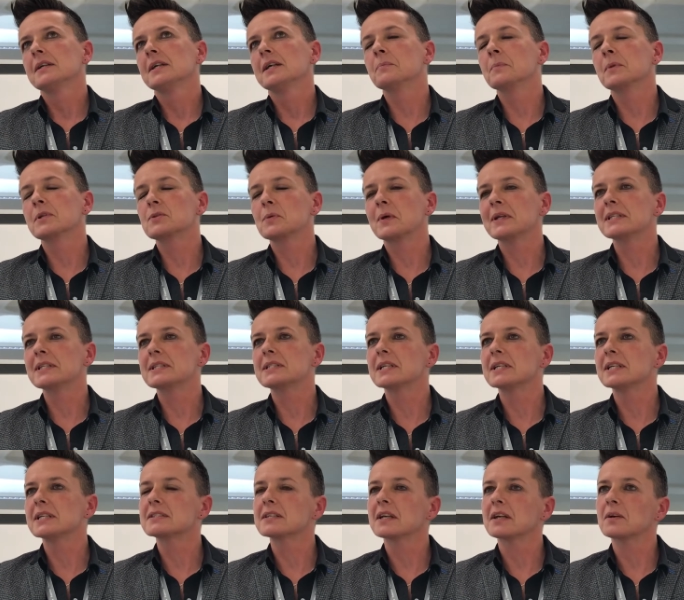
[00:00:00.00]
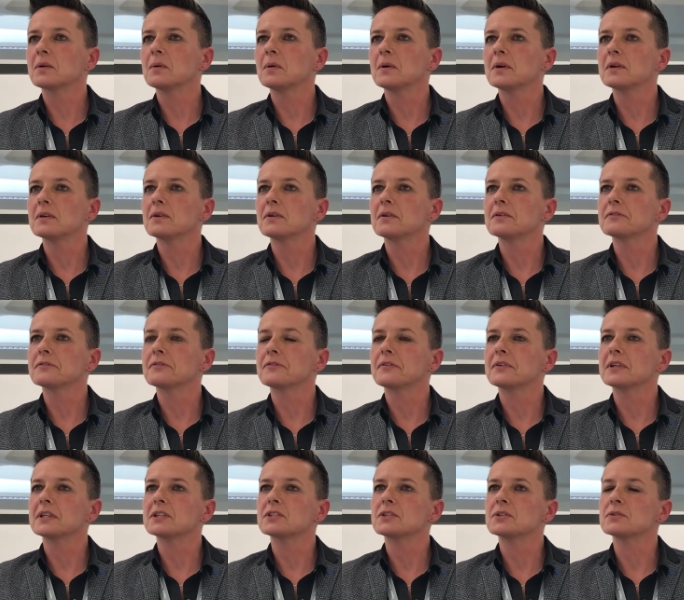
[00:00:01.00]
in my 20s, had quite a lot of
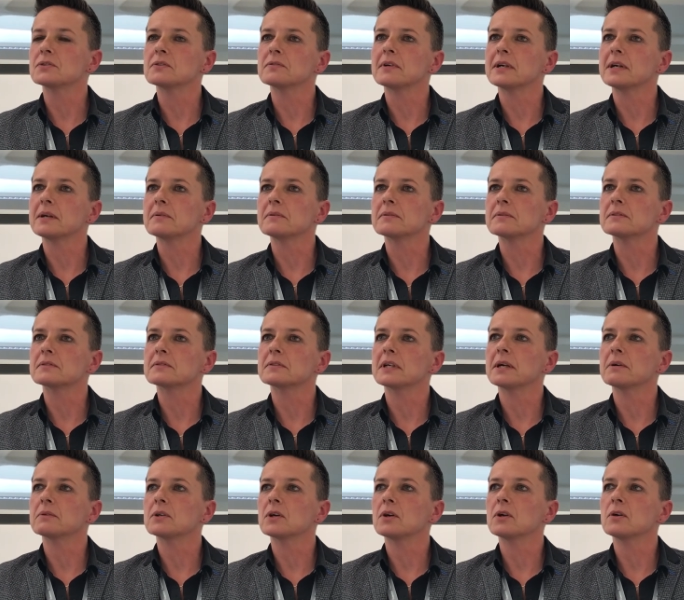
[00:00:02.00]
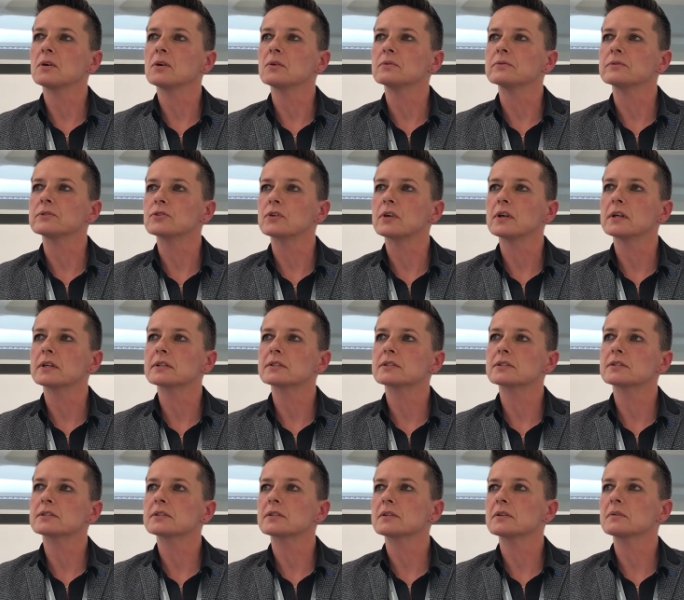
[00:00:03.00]
issues around alcohol and
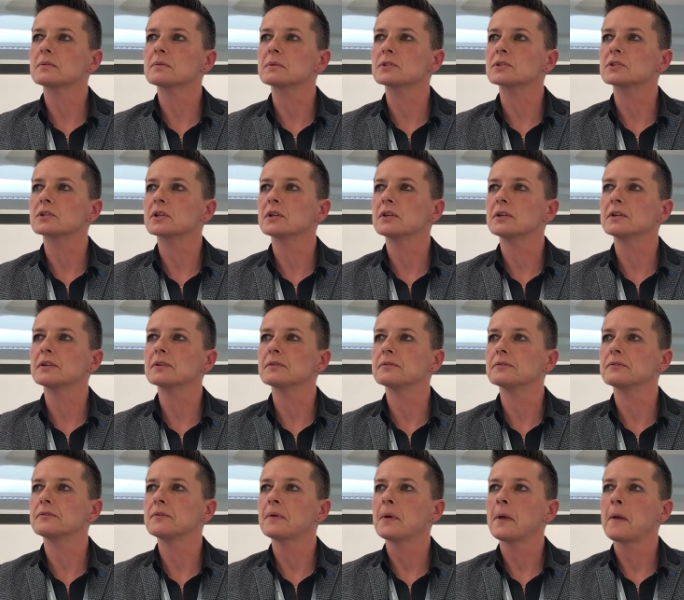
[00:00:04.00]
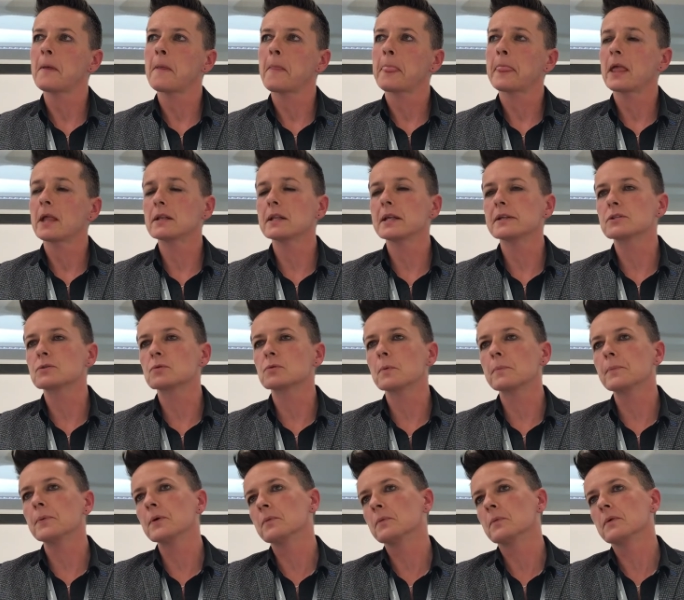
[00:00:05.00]
drugs, which kind of led to a
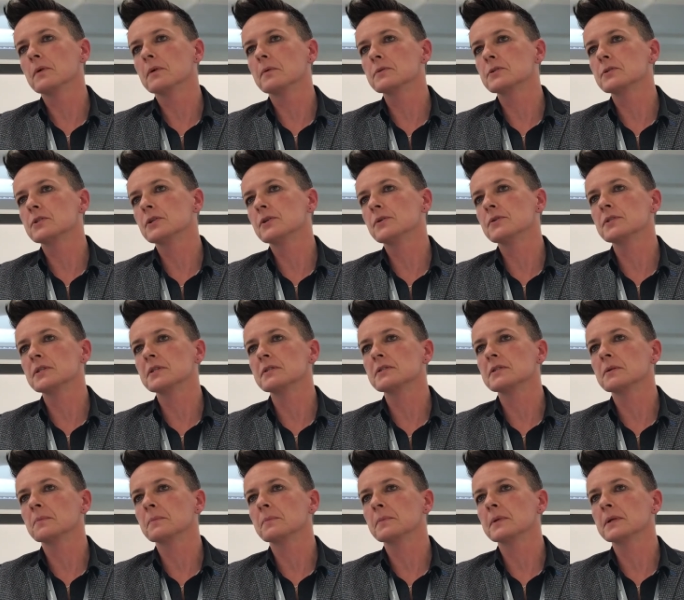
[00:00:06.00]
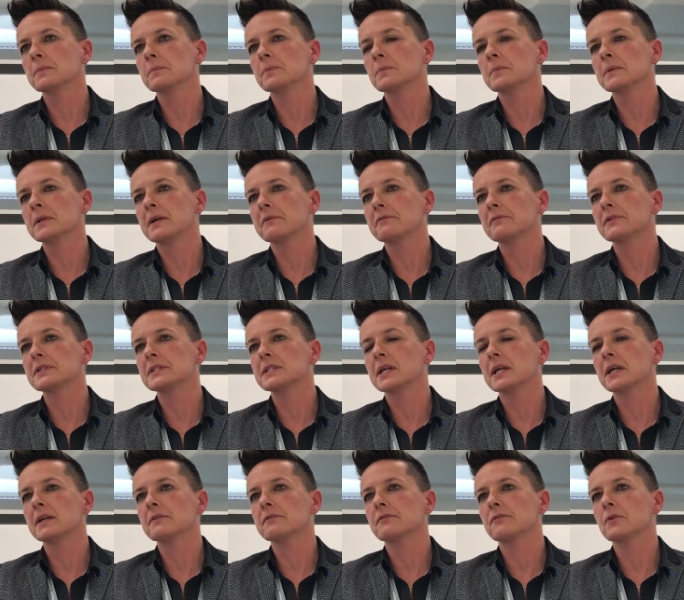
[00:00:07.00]
point where I was using something probably every
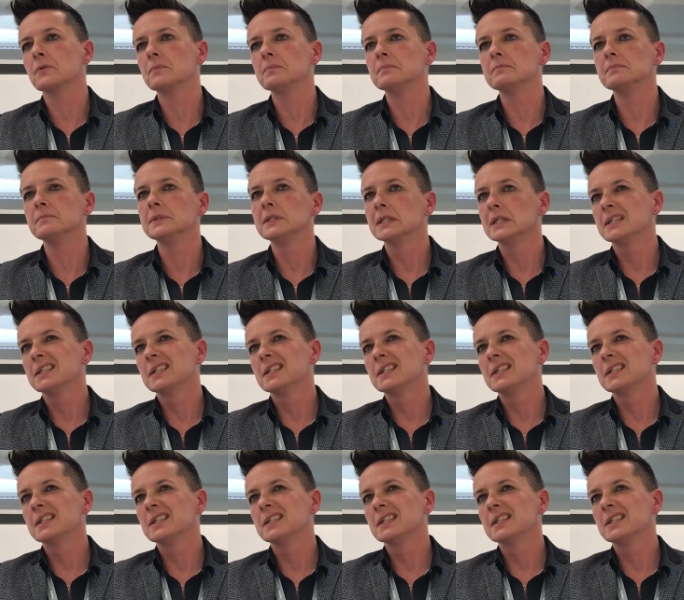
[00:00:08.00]
day from